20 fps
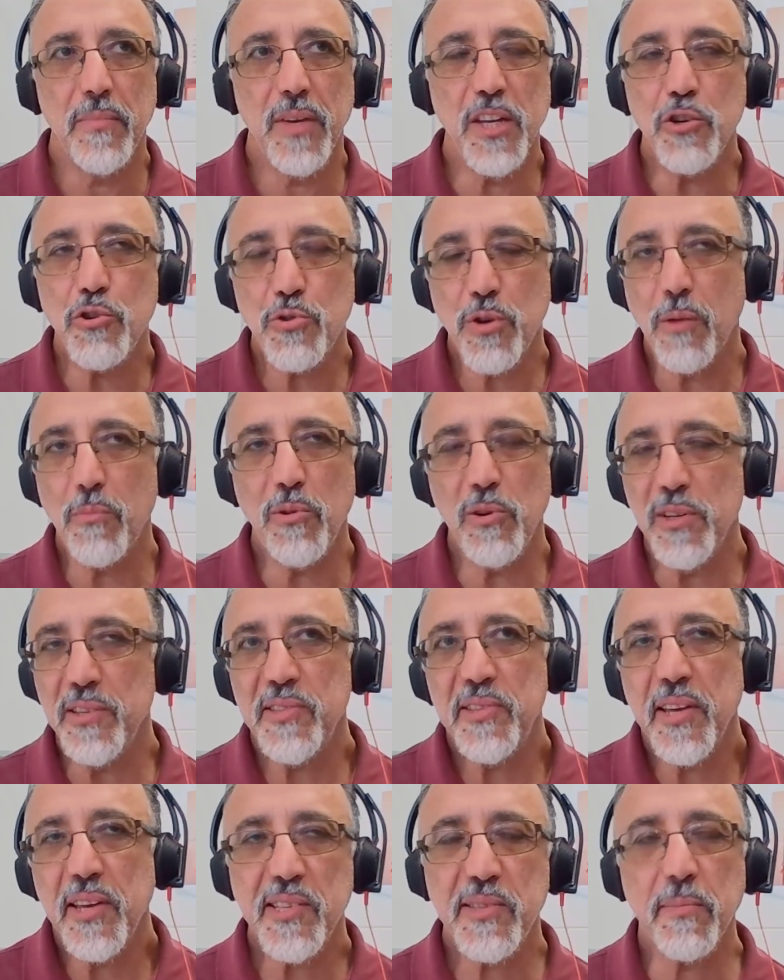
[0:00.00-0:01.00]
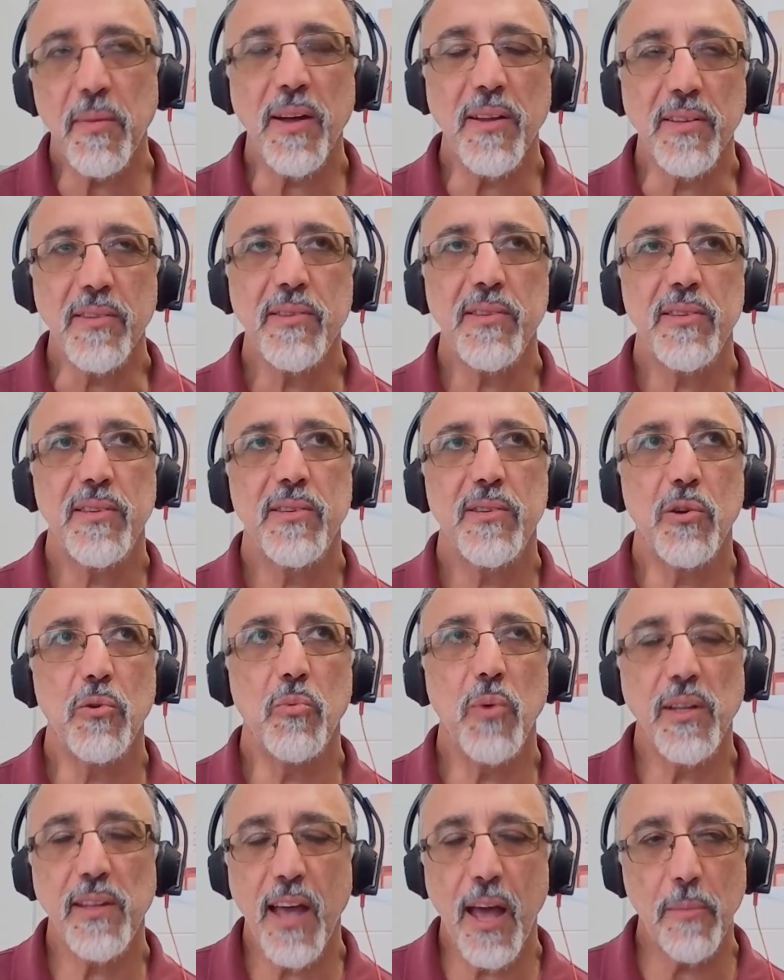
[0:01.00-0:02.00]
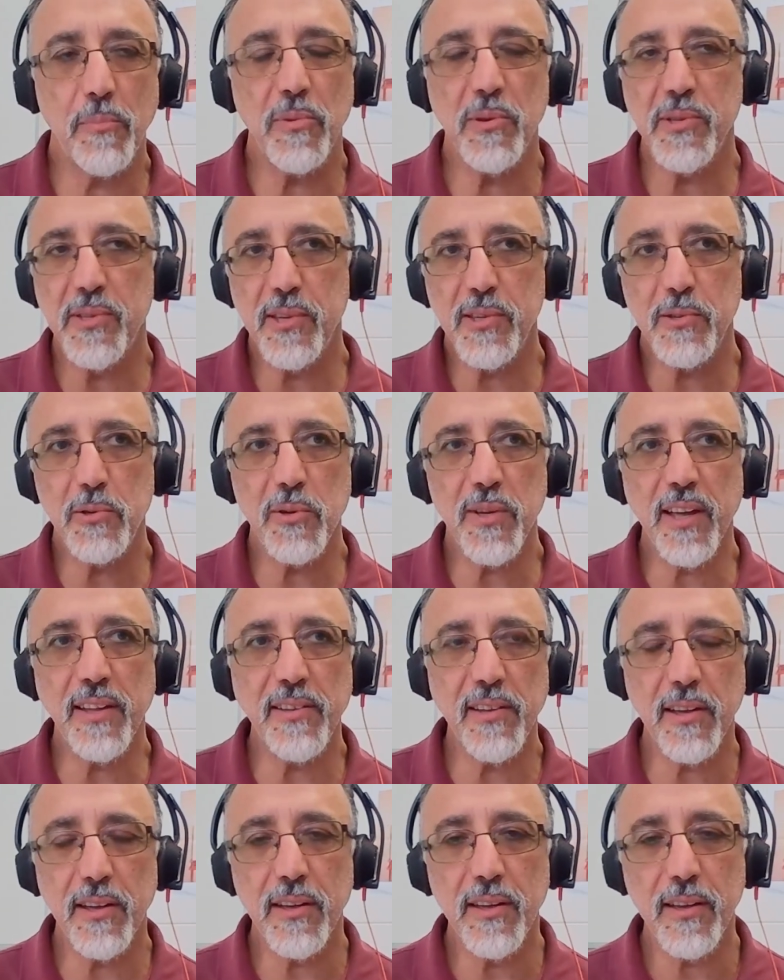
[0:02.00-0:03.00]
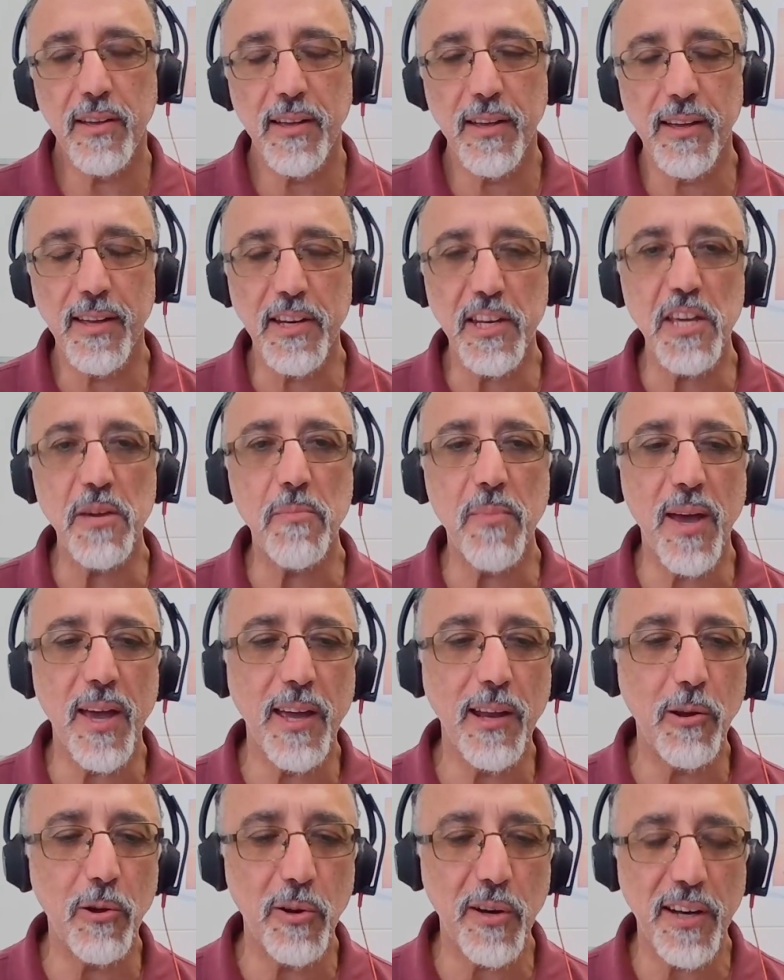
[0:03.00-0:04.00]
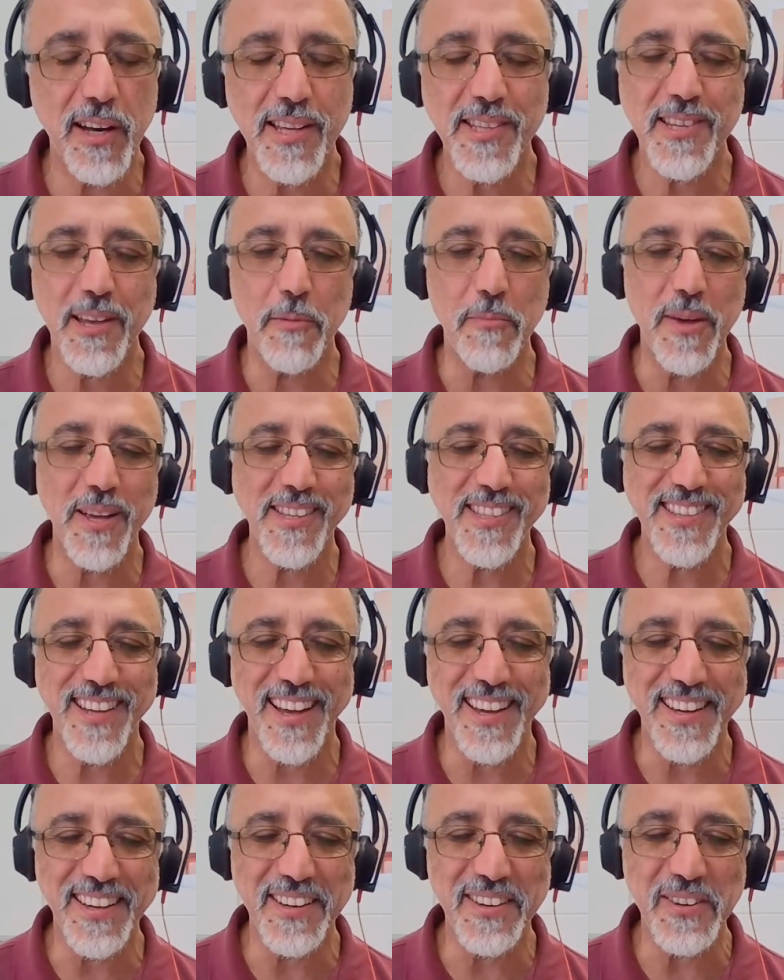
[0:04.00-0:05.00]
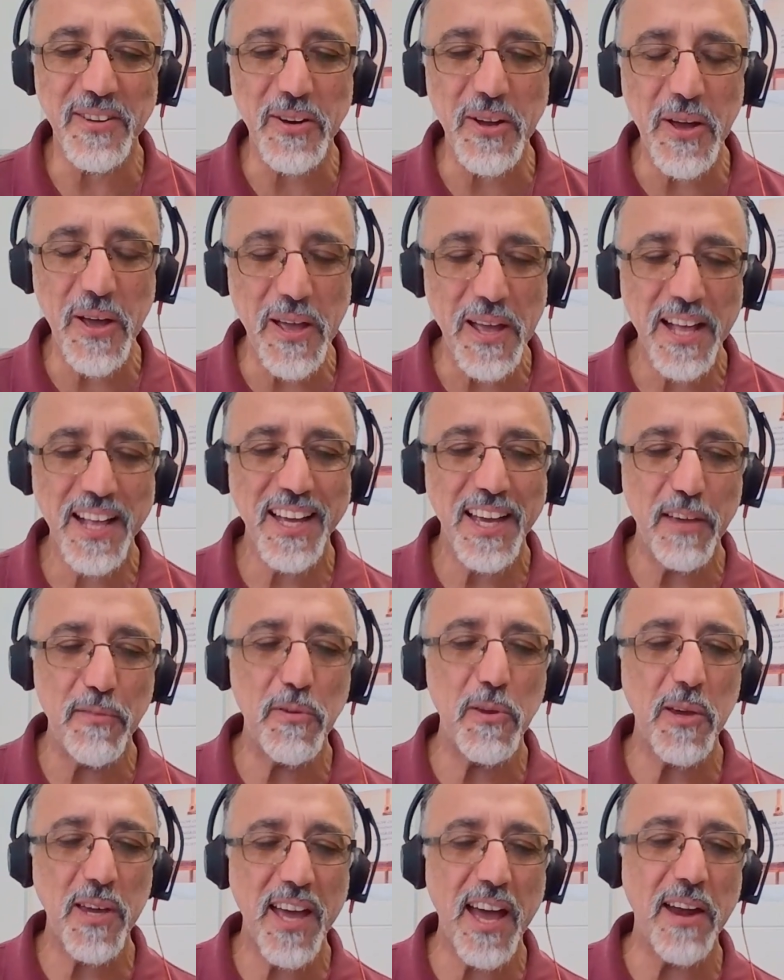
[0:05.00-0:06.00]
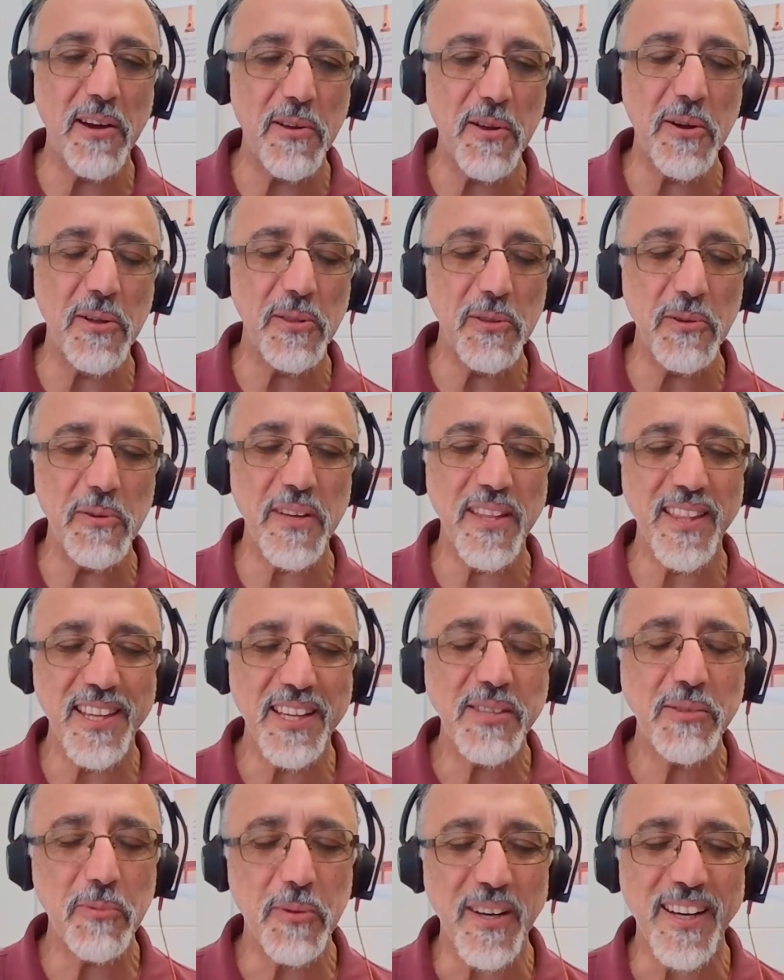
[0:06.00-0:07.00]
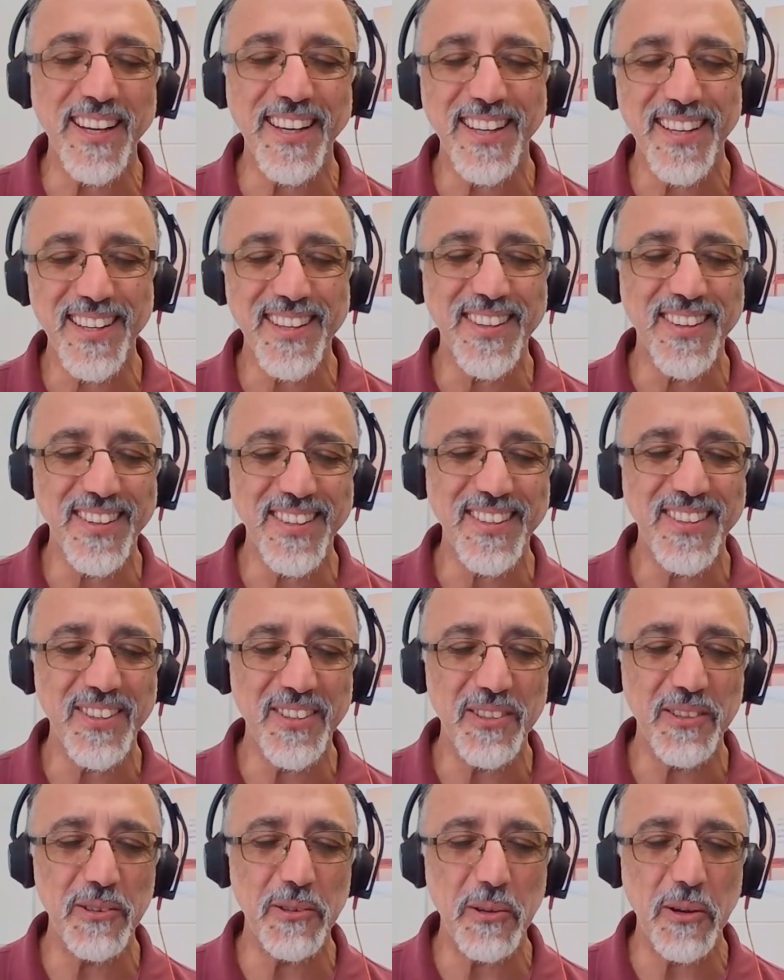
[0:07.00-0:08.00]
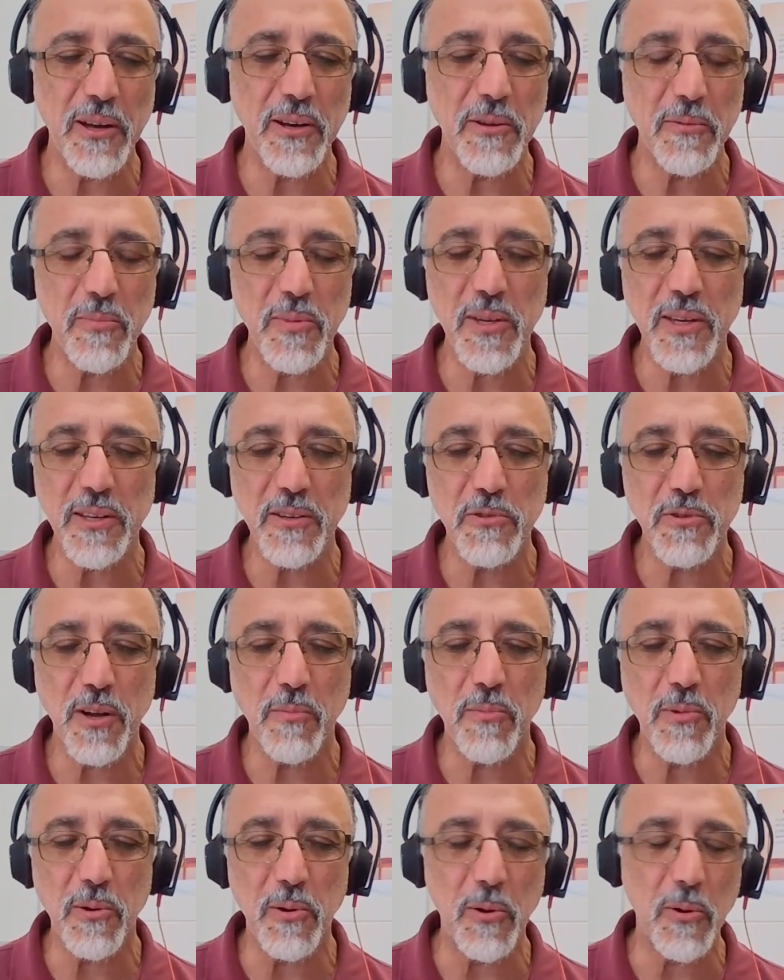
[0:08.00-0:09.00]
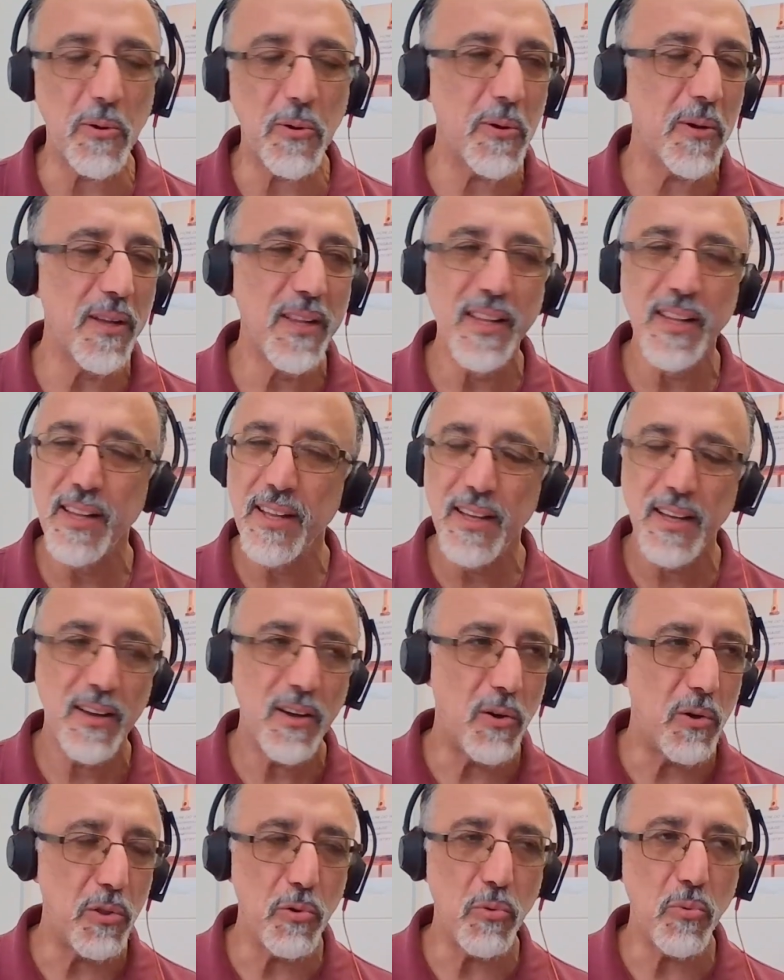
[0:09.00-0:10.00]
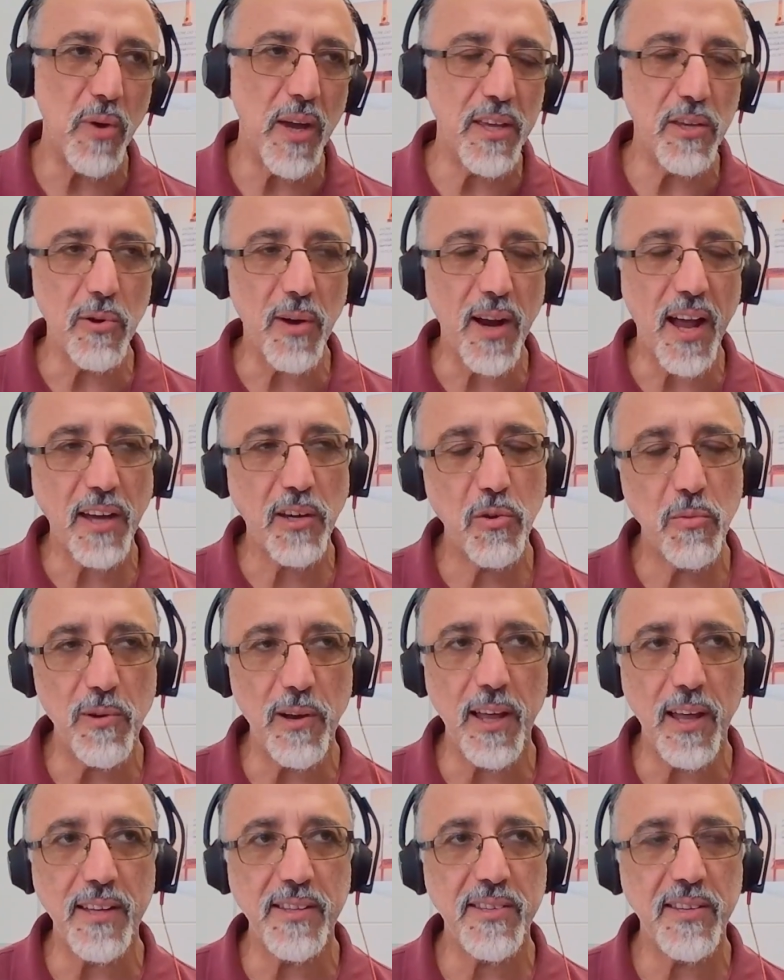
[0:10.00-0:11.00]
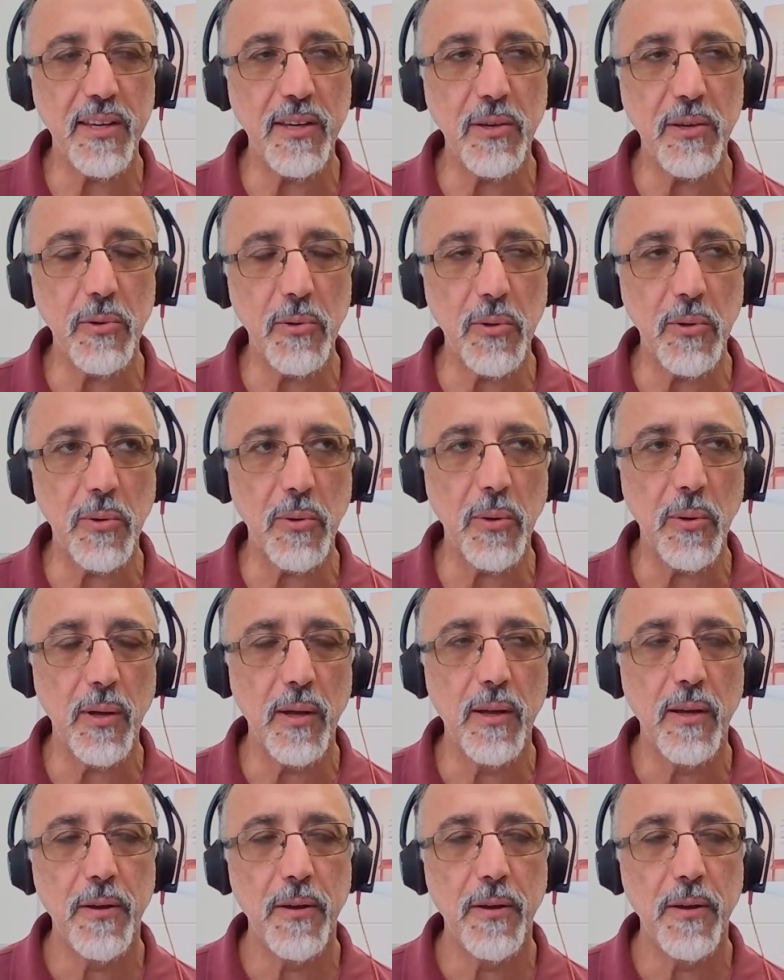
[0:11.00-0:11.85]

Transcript: in trouble in 6 months. So what happens is you get an email or an SMS saying, if you carry on doing this way, you're gonna be in trouble, or the way you're accumulating your